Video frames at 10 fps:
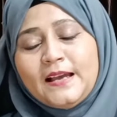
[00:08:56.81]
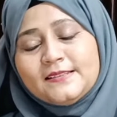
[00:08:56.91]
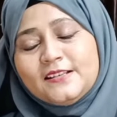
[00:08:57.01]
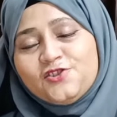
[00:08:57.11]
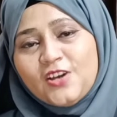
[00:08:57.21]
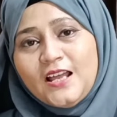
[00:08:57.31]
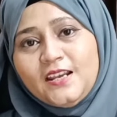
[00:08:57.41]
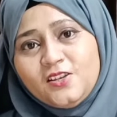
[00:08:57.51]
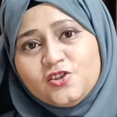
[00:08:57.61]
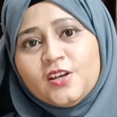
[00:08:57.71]
as a
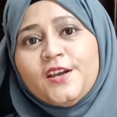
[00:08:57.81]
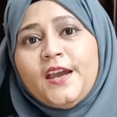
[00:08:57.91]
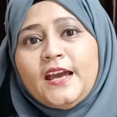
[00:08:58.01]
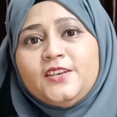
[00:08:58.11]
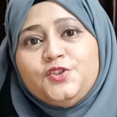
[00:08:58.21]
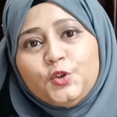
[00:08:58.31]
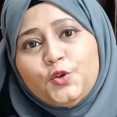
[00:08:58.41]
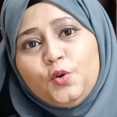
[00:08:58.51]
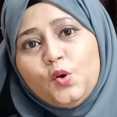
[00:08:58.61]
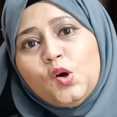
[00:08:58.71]
challenge, and you
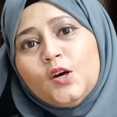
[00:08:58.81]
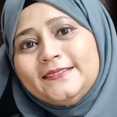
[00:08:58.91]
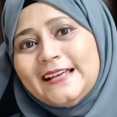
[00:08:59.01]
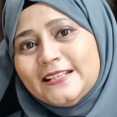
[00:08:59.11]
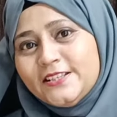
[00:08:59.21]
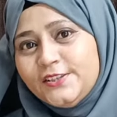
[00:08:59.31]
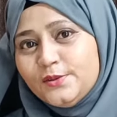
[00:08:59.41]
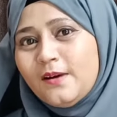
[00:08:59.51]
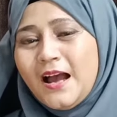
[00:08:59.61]
know that you